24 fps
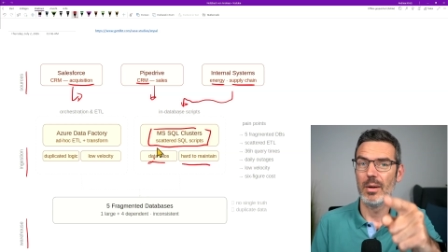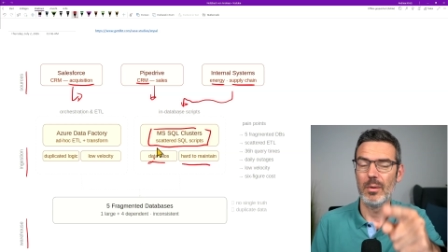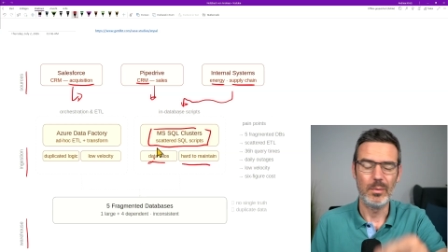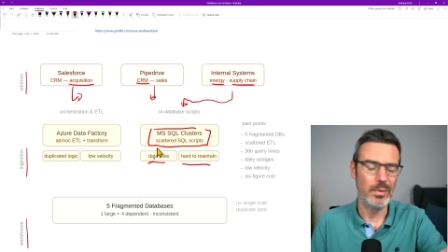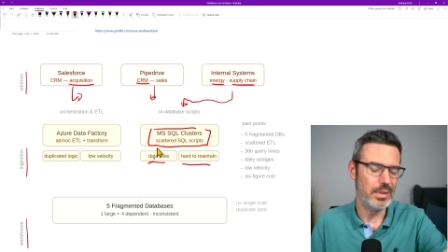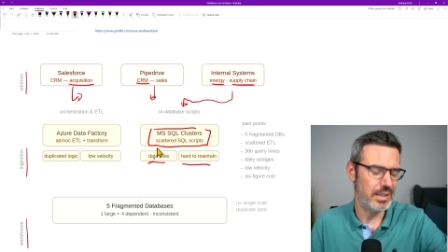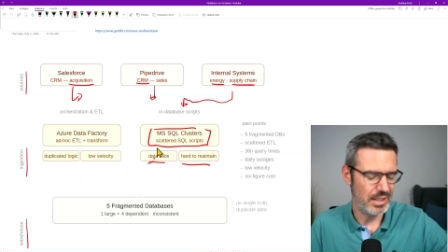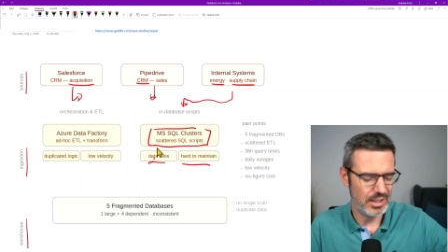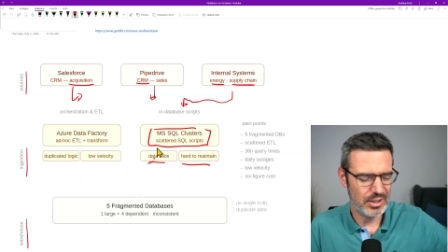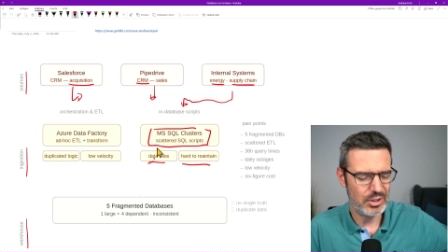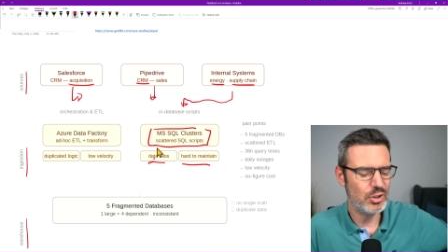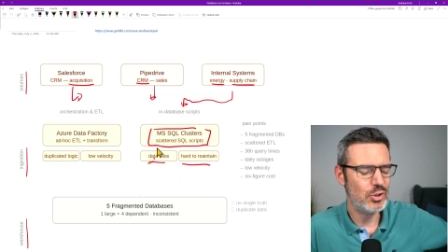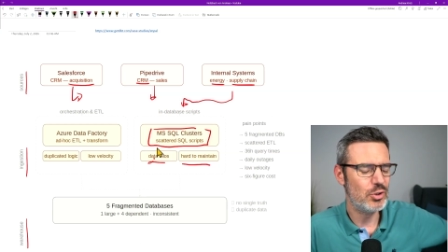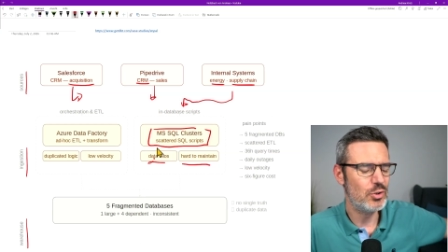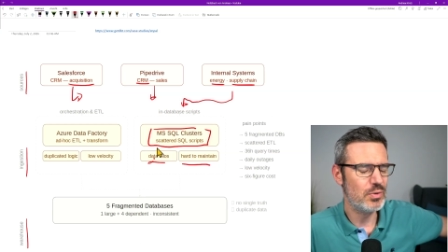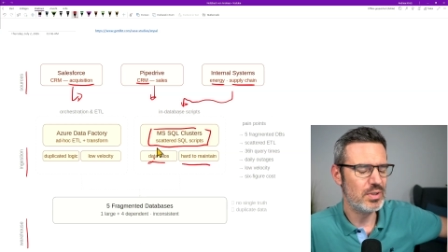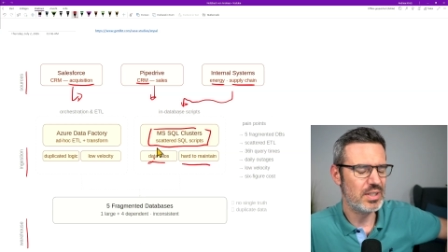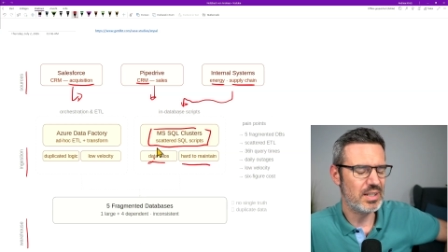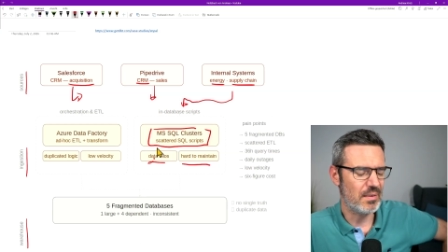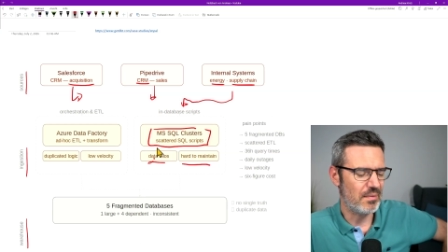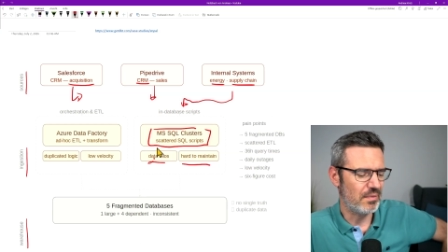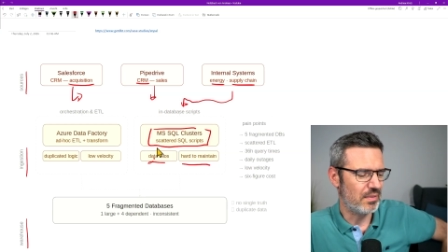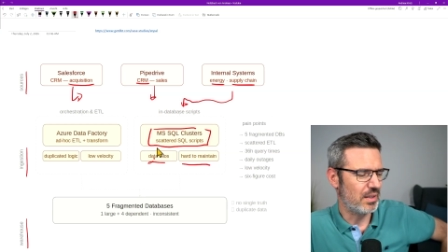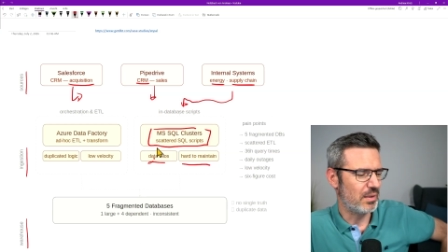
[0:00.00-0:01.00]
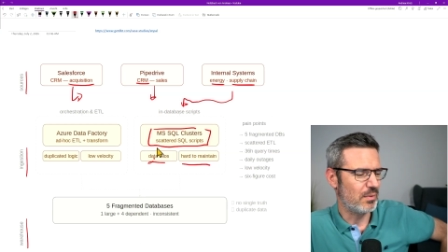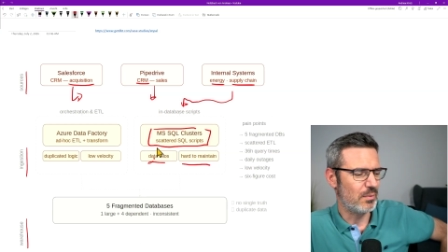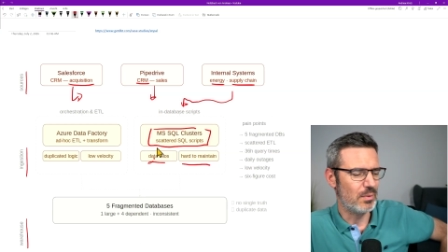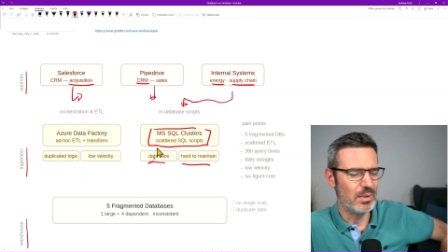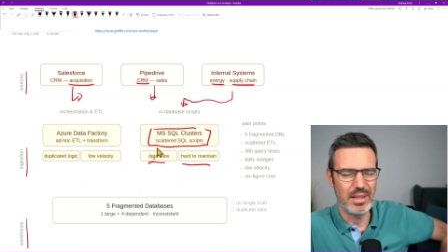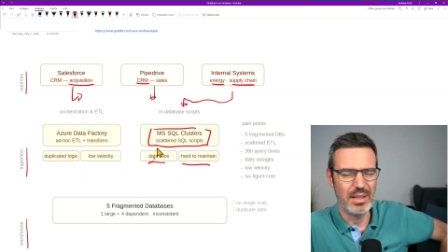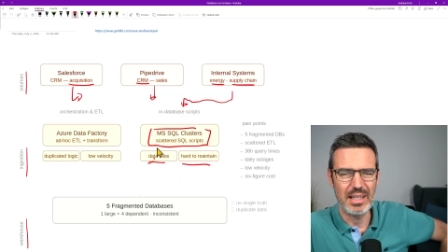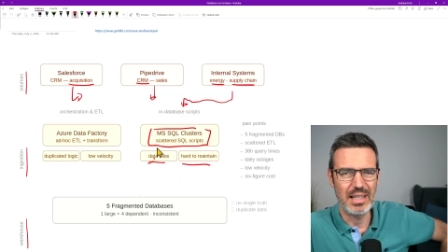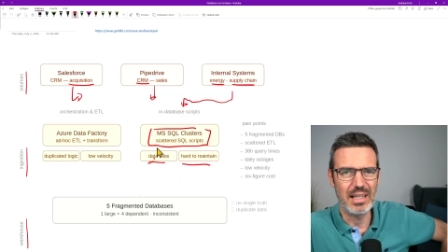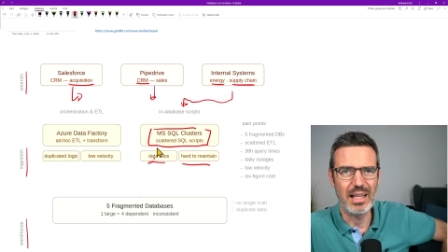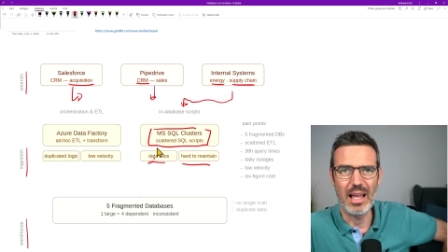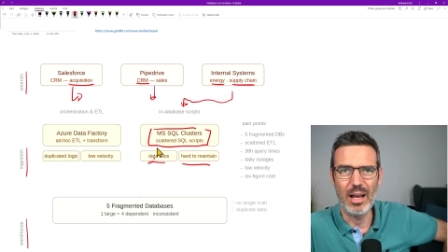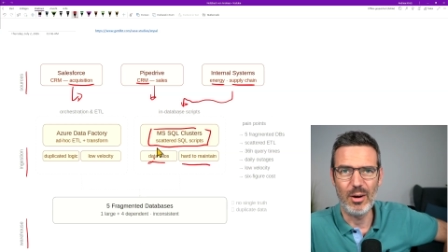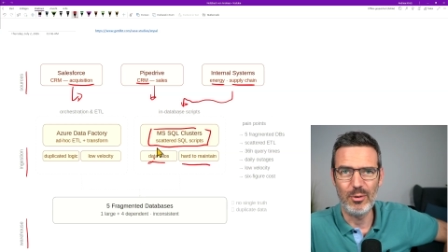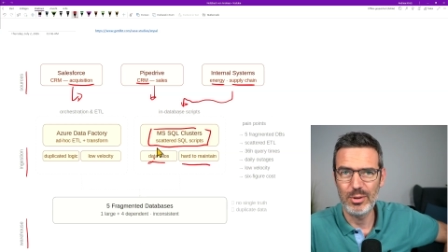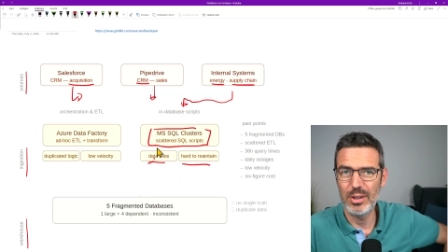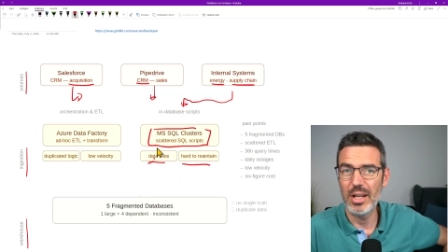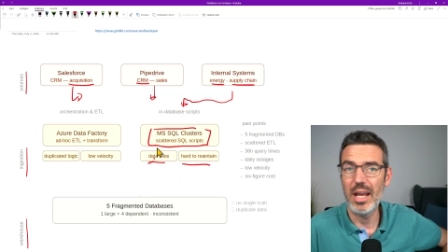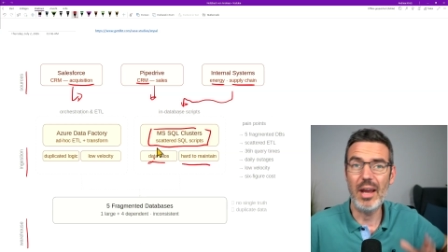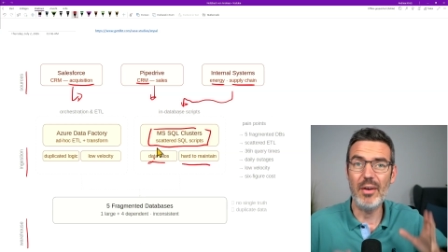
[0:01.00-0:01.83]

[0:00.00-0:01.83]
We need to do something with the cloud.